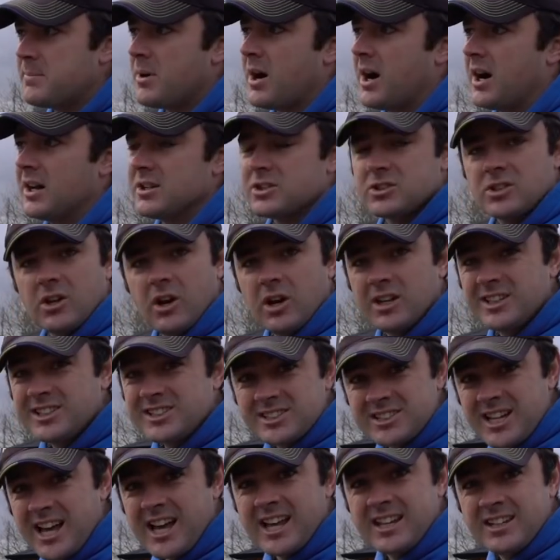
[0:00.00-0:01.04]
much like
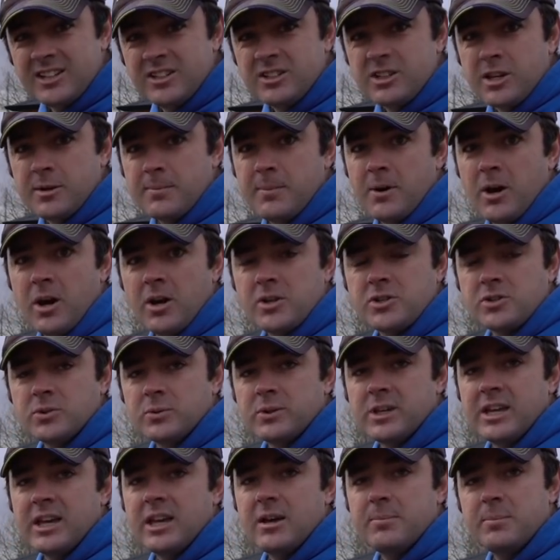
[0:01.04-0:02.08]
standard commercial
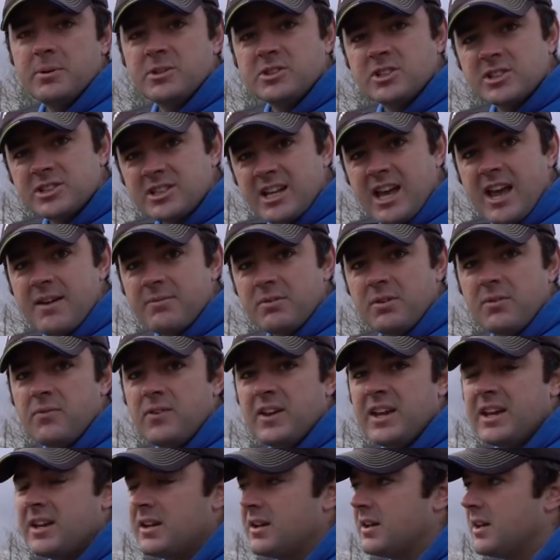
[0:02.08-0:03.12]
gear, but just
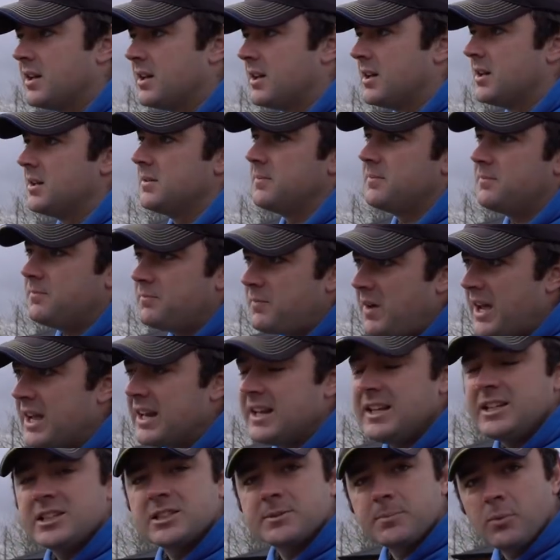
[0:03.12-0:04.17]
everything
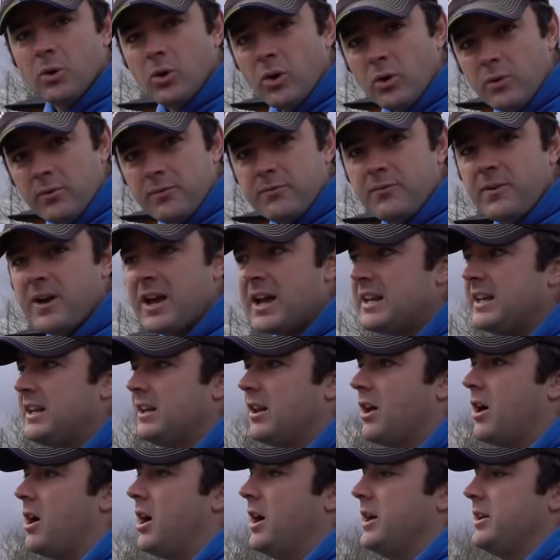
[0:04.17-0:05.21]
fairly small, fairly
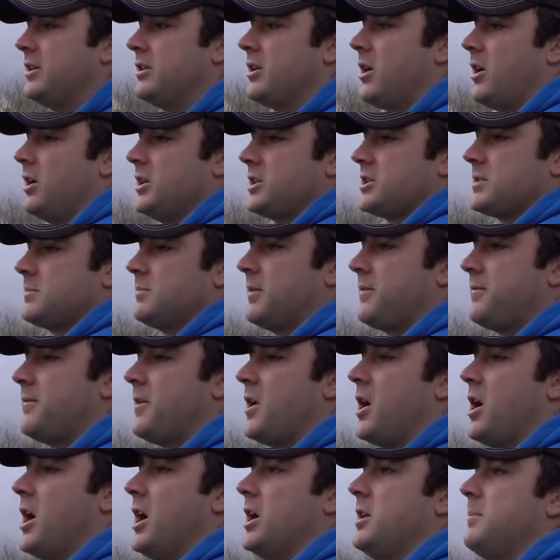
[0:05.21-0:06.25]
light, nice and
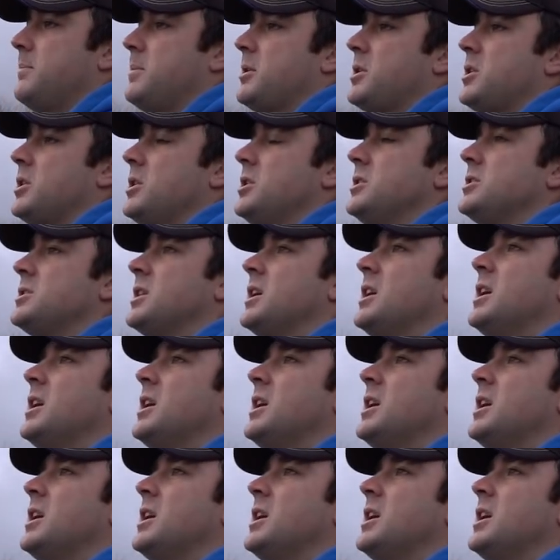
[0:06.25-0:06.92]
refined, because,